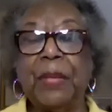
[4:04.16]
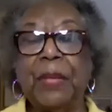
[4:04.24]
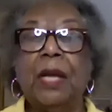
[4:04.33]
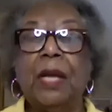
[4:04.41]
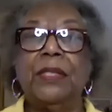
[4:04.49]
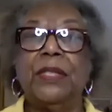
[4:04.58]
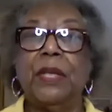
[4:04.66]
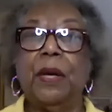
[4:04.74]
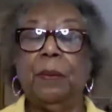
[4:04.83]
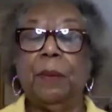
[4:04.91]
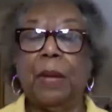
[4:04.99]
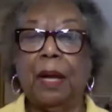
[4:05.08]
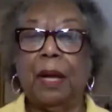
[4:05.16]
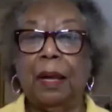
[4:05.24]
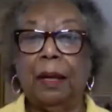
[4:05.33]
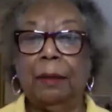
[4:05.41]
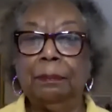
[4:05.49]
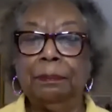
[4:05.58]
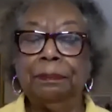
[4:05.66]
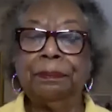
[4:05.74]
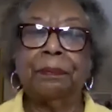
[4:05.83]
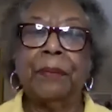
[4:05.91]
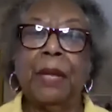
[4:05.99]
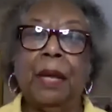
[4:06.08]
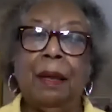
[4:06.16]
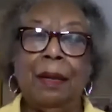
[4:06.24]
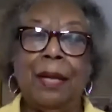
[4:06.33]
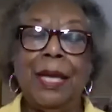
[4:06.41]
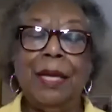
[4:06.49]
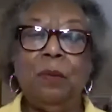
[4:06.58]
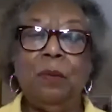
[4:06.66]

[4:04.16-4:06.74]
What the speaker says: So he